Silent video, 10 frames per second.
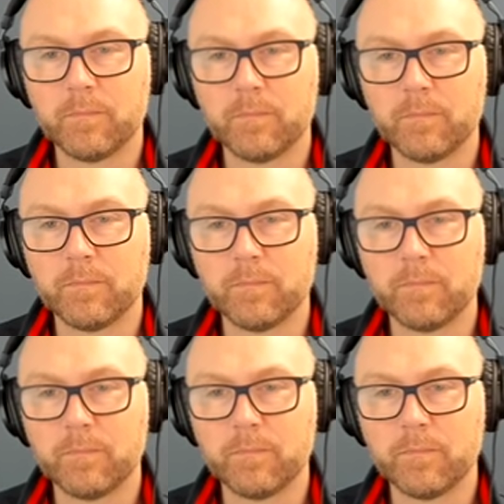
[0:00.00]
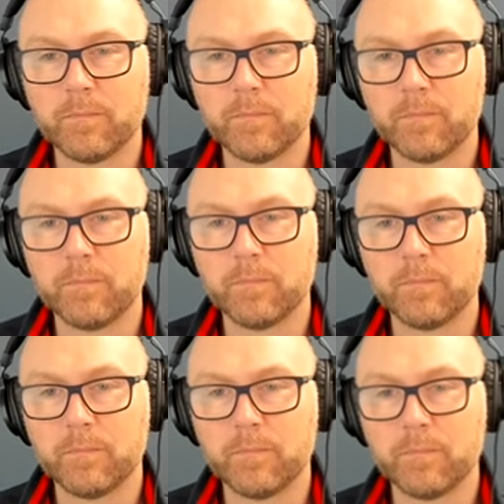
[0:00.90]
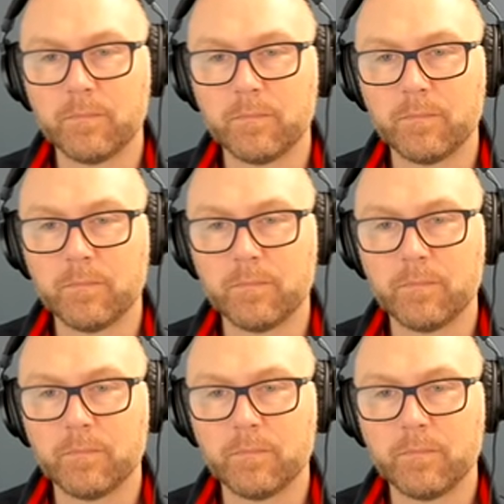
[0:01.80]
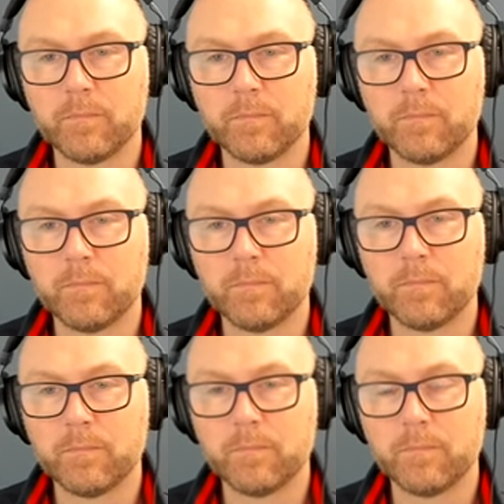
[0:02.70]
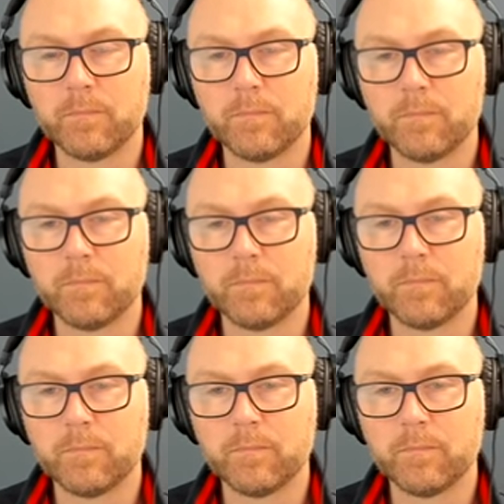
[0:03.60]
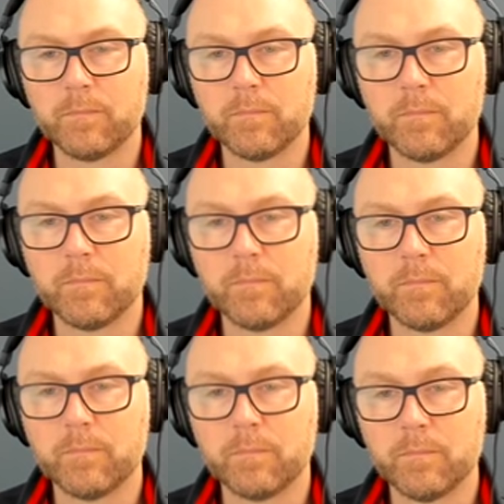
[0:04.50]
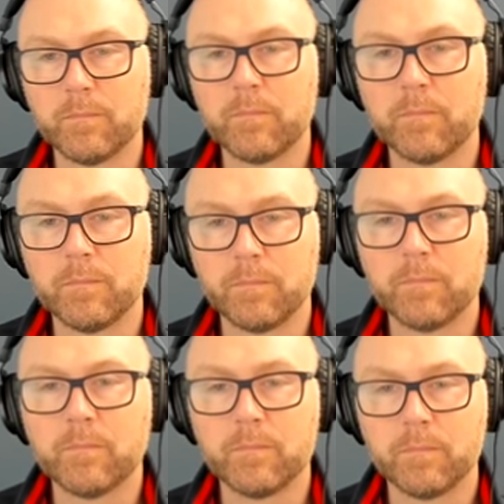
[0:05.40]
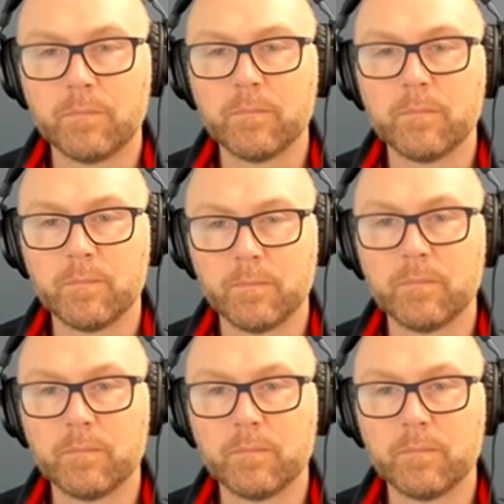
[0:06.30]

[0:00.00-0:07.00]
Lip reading: The person shown says nothing.